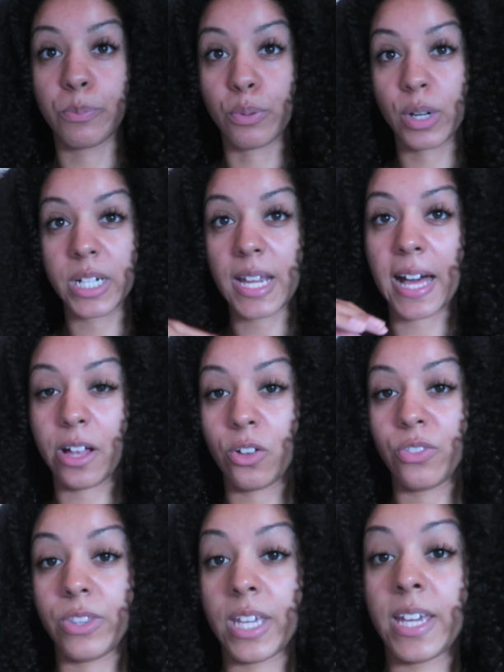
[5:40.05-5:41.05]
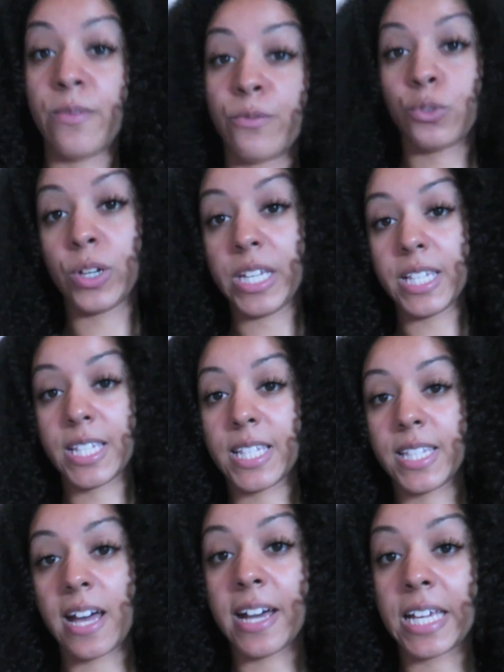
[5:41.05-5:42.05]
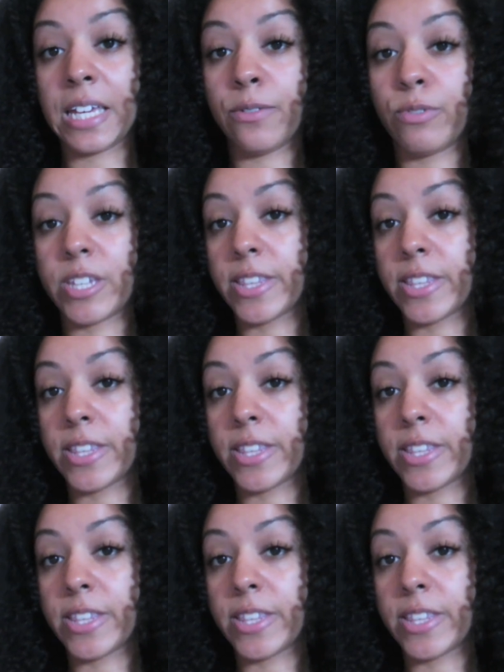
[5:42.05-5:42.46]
print out the invoice that I give to